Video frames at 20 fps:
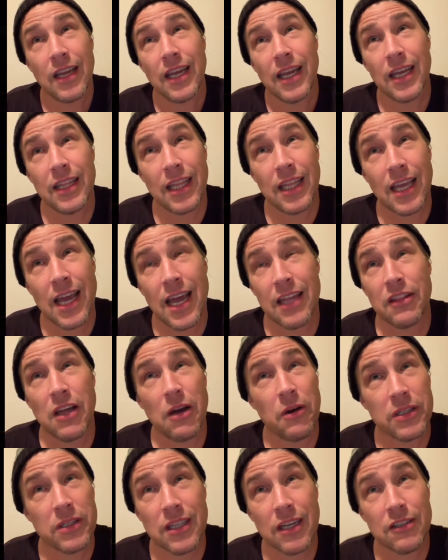In the end,
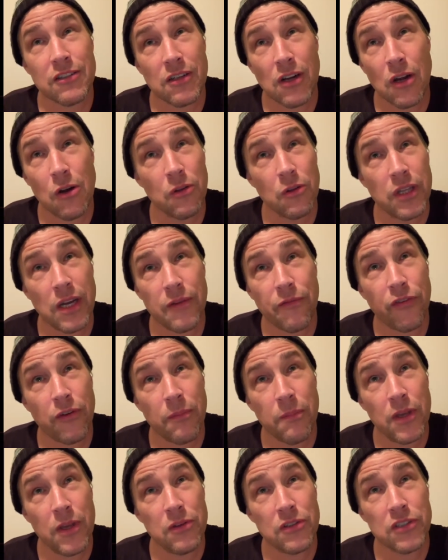though, it doesn't hold up for
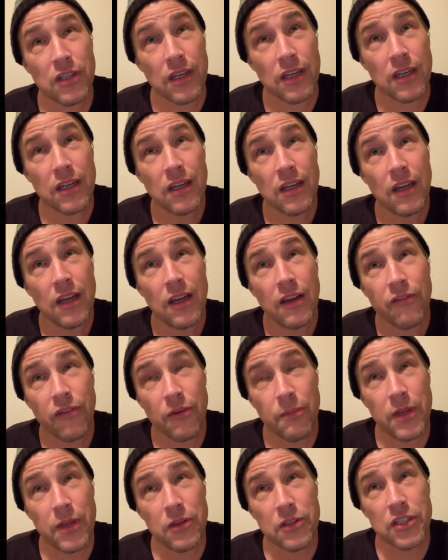music. For
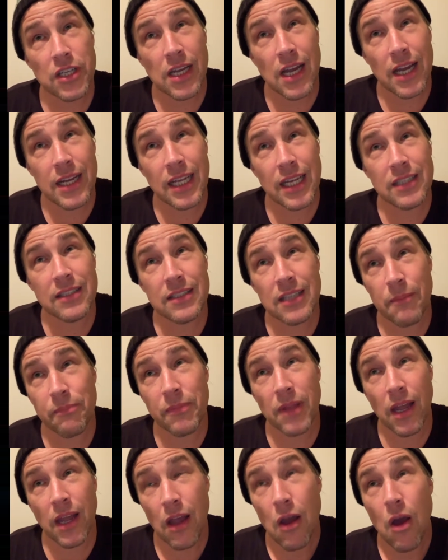music, I need
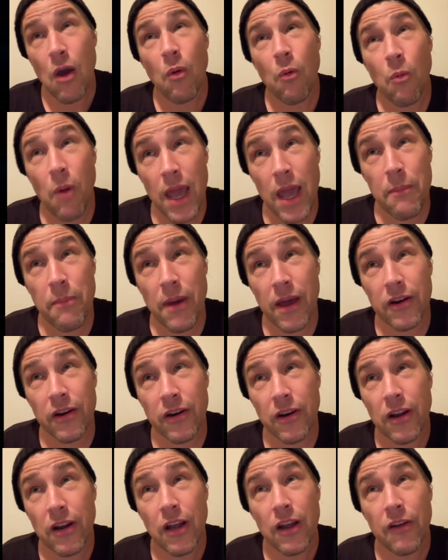something way
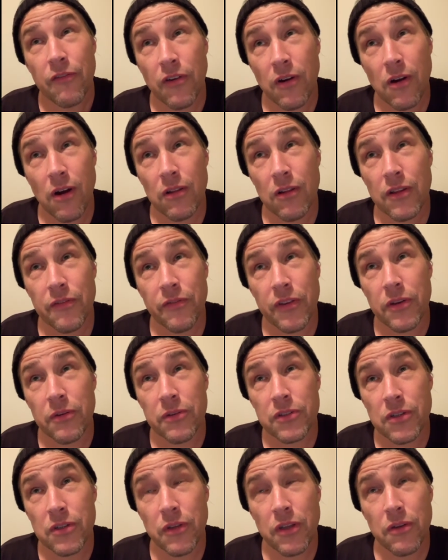better for all of you.
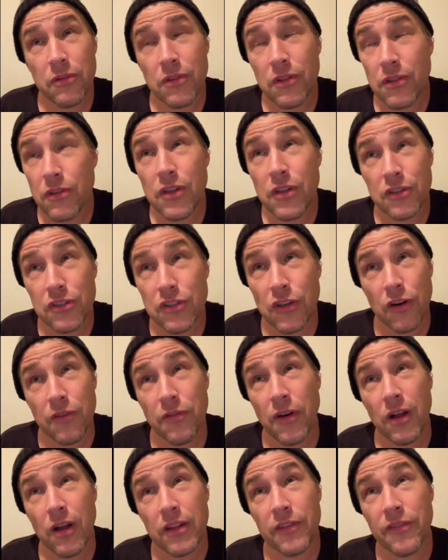So you
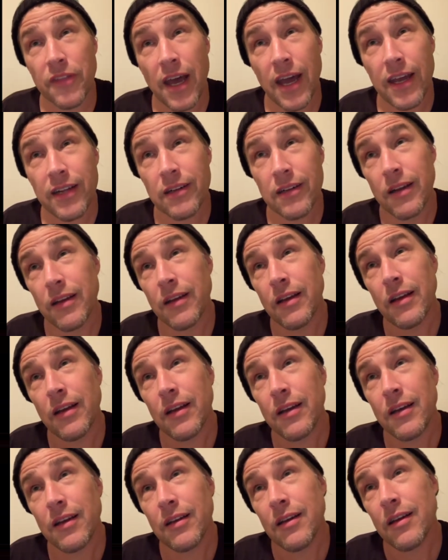deserve all of that.
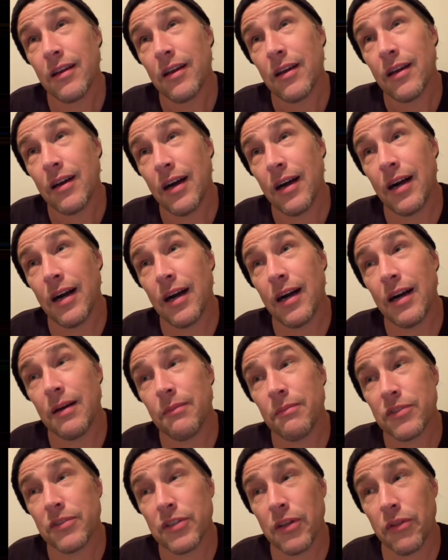
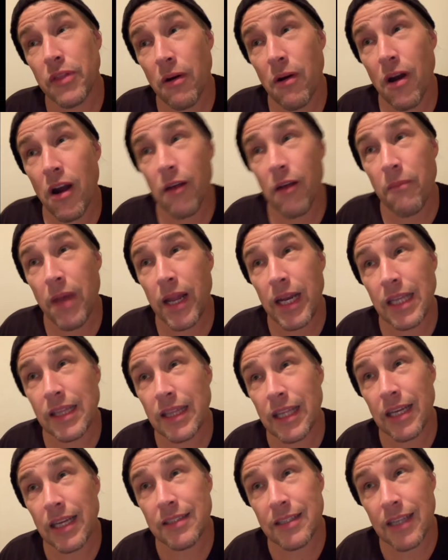Um, so there are many
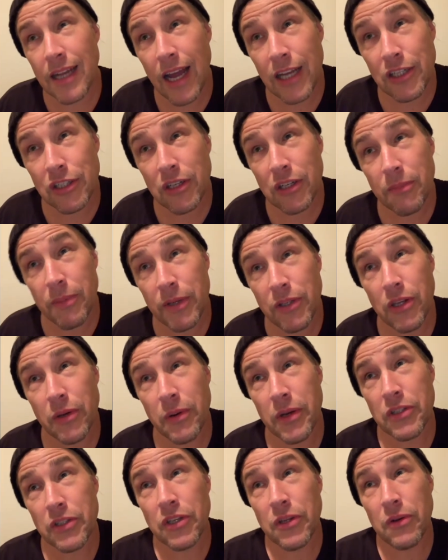things that I should be
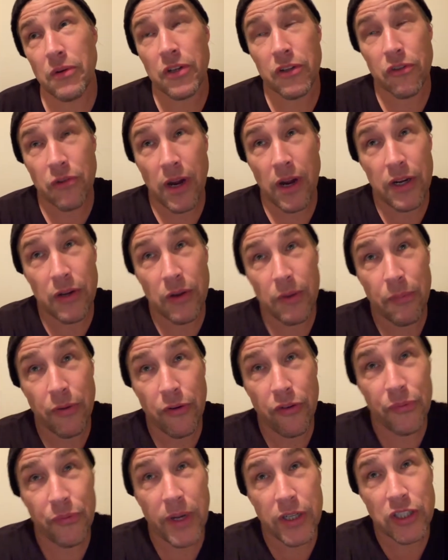doing, too, to try to
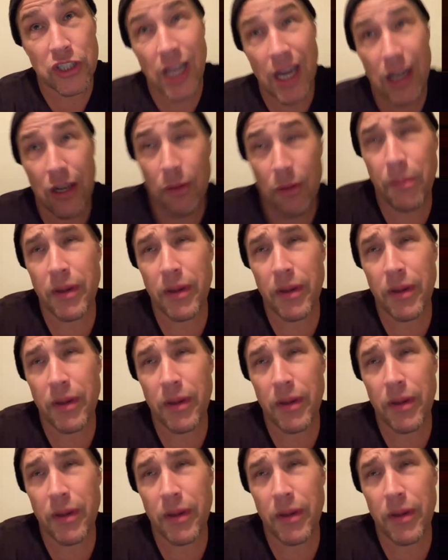improve my channel.